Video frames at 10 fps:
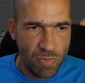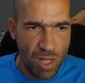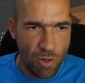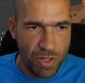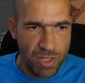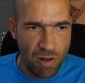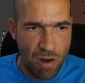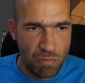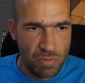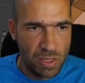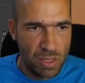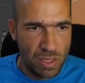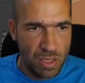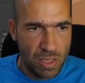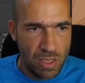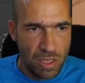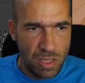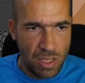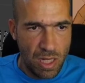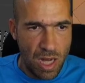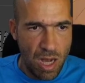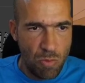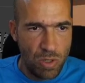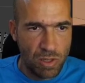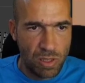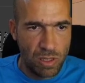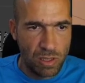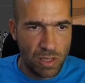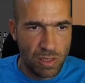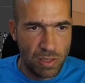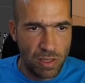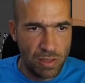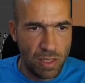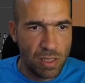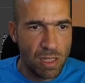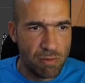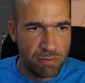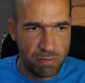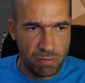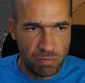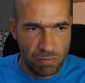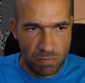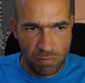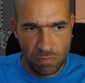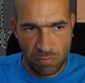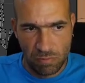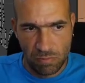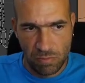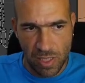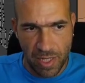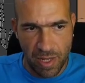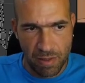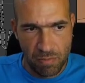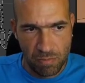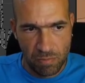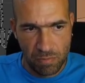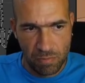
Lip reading: Now this arm, I will cut until the glove again